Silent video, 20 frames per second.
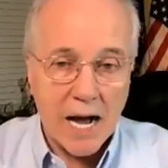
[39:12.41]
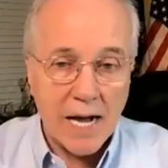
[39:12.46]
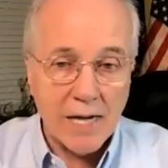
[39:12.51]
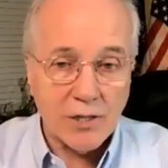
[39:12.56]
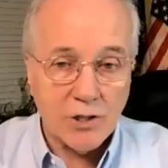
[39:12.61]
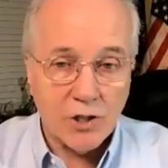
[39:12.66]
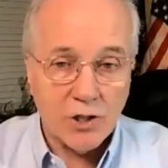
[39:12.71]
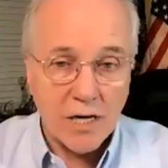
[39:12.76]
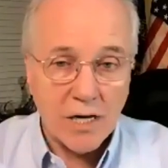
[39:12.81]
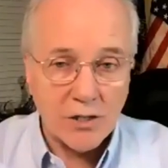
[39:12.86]
I
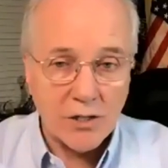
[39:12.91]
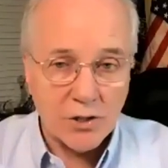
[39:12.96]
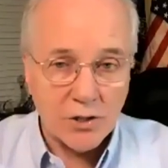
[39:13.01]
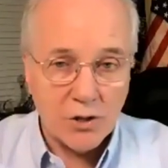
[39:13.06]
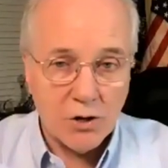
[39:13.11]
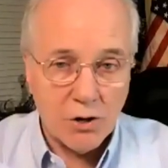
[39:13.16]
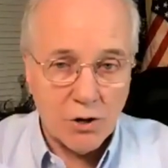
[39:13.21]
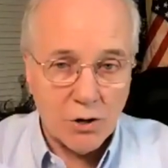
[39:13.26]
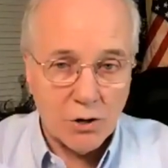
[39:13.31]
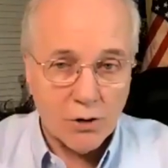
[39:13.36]
just
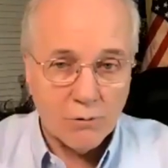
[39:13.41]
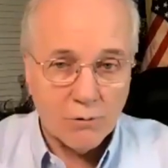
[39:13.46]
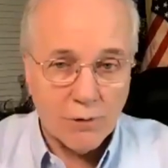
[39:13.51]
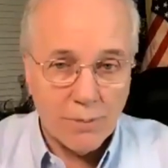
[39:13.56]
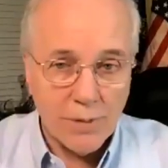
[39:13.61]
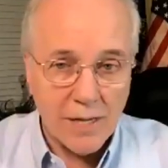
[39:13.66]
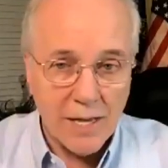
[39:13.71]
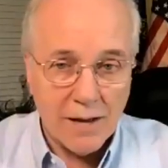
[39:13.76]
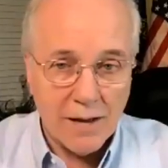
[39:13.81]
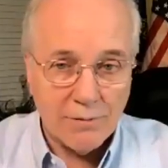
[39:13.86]
heard
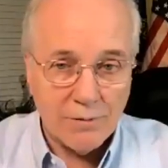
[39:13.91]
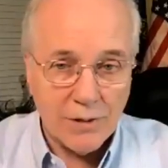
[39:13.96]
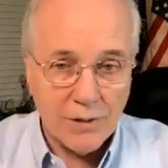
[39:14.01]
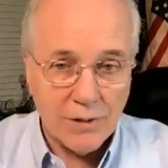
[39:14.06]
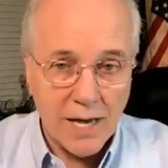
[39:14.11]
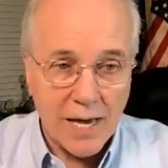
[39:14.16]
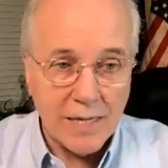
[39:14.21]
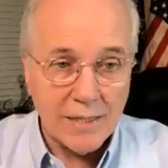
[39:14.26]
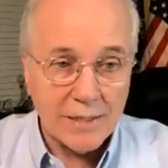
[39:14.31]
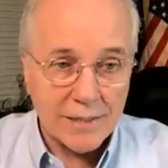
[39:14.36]
from the
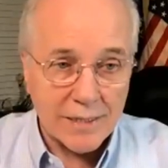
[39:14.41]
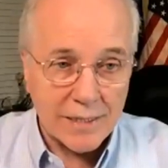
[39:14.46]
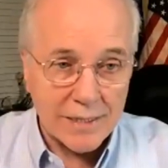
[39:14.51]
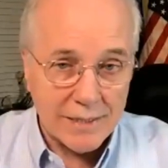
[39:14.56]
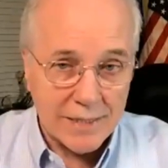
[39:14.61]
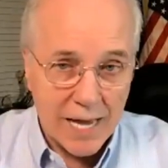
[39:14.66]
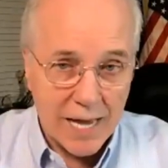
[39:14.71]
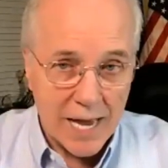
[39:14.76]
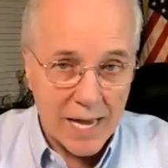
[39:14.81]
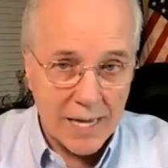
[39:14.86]
FDA
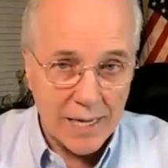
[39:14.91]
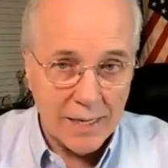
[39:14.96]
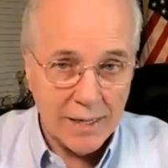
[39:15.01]
today.